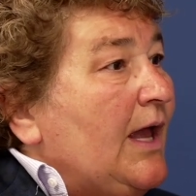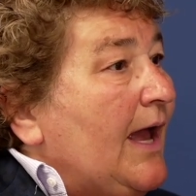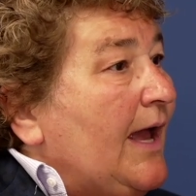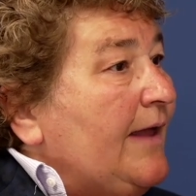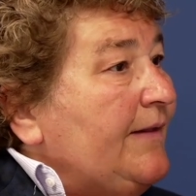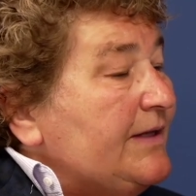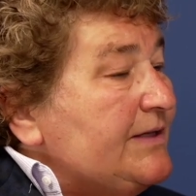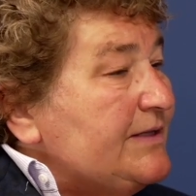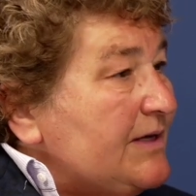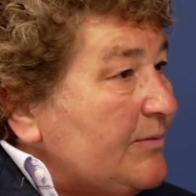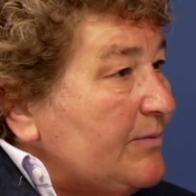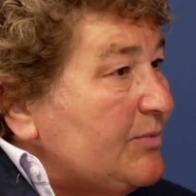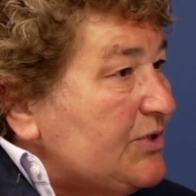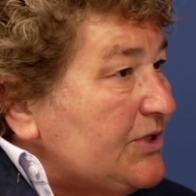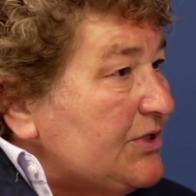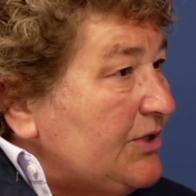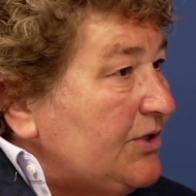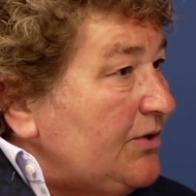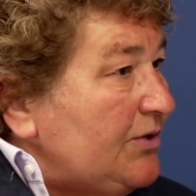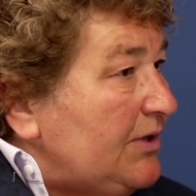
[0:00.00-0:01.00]
And then
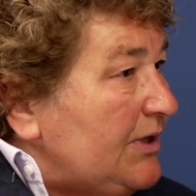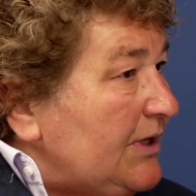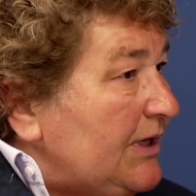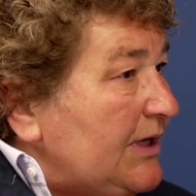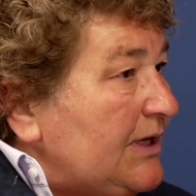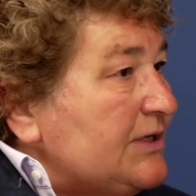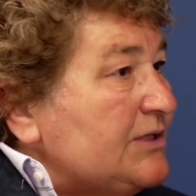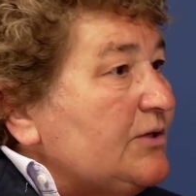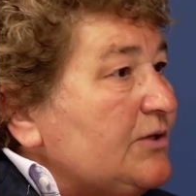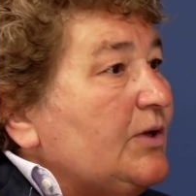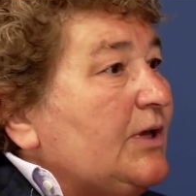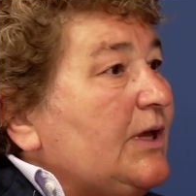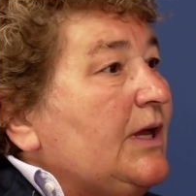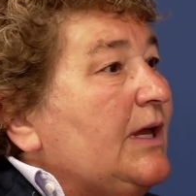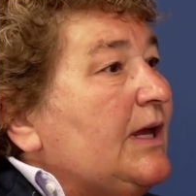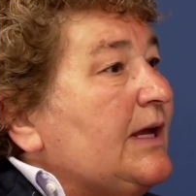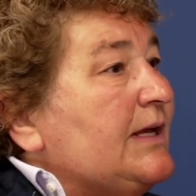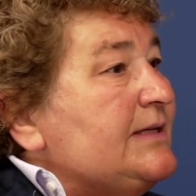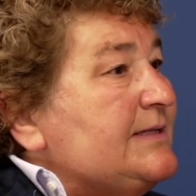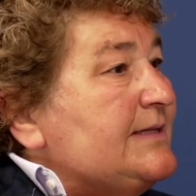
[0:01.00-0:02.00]
cybersecurity is
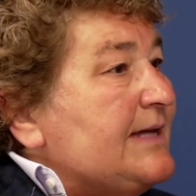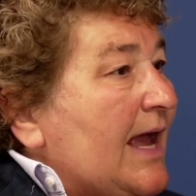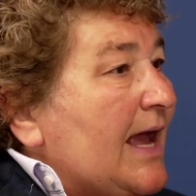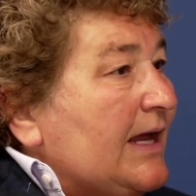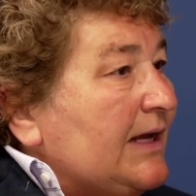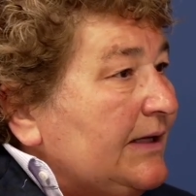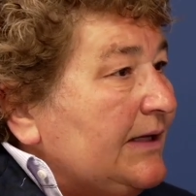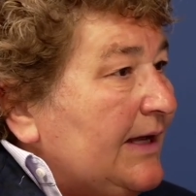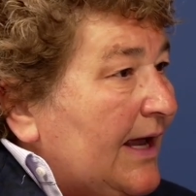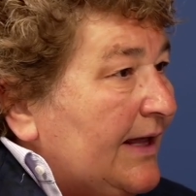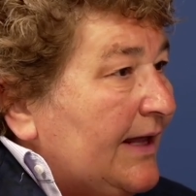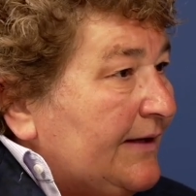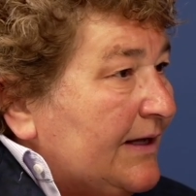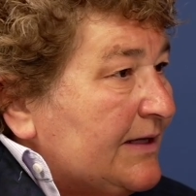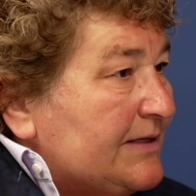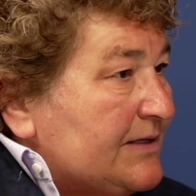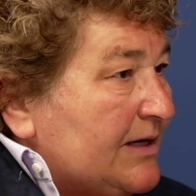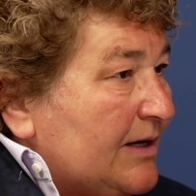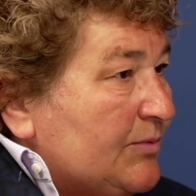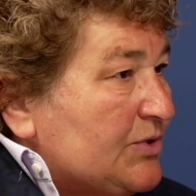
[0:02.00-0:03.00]
looking exactly at
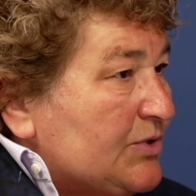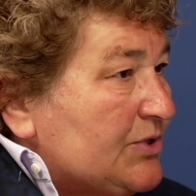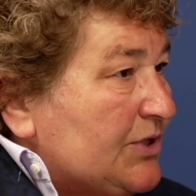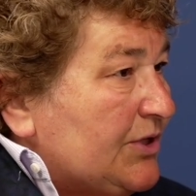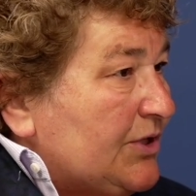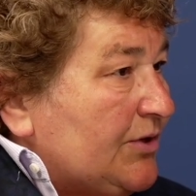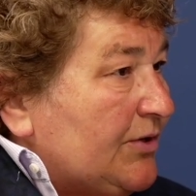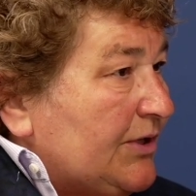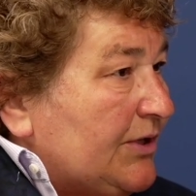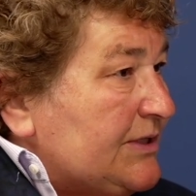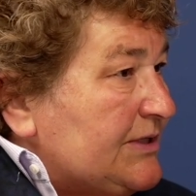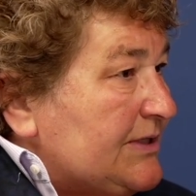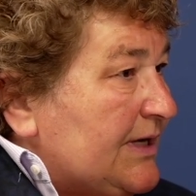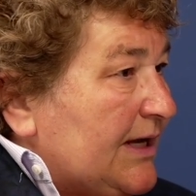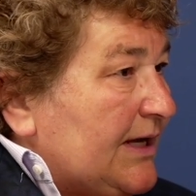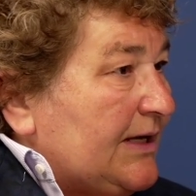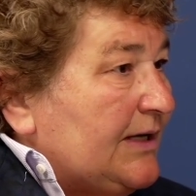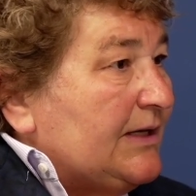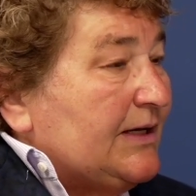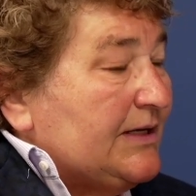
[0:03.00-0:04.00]
that cybersecurity
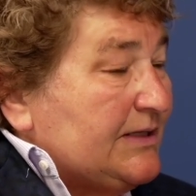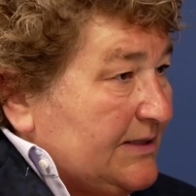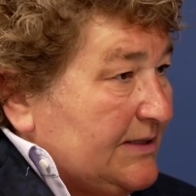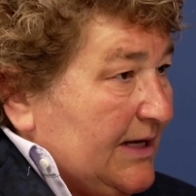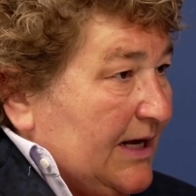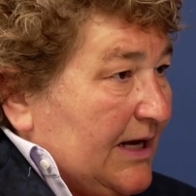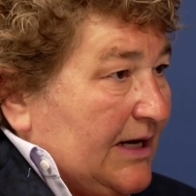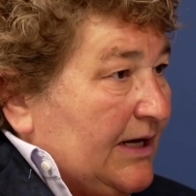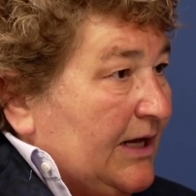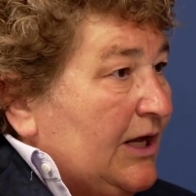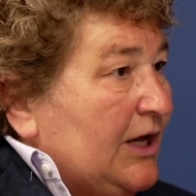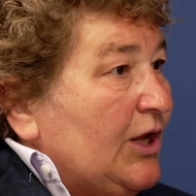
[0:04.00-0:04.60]
estate,